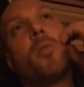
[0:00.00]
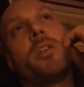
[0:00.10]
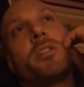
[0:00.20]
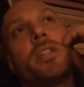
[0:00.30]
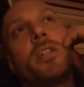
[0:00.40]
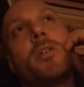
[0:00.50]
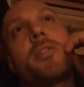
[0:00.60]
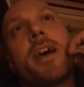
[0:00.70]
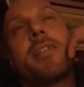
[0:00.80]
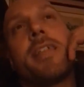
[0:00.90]
you're dealing with
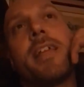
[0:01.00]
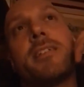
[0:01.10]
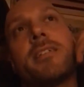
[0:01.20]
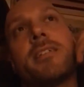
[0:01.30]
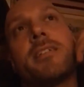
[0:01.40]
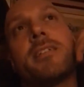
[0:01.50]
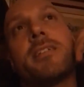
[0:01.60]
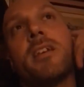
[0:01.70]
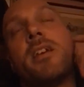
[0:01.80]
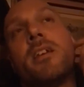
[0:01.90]
athletics,
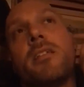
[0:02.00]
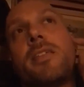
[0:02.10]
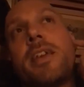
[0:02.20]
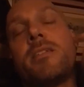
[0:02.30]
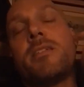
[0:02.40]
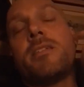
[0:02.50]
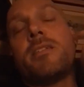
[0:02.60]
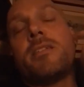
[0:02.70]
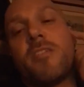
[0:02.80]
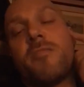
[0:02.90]
think in
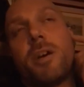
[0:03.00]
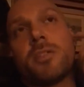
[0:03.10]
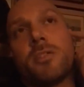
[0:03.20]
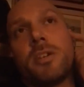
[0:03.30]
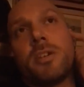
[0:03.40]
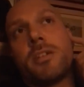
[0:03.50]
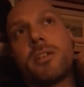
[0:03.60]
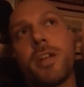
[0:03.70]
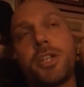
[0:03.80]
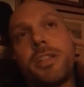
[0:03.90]
terms of muscle
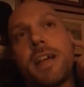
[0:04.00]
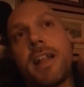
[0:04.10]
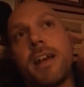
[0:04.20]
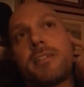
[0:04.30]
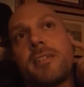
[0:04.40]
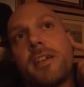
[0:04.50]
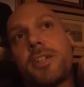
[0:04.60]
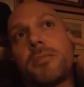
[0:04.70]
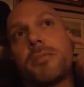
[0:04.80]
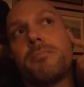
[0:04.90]
integration, not isolation.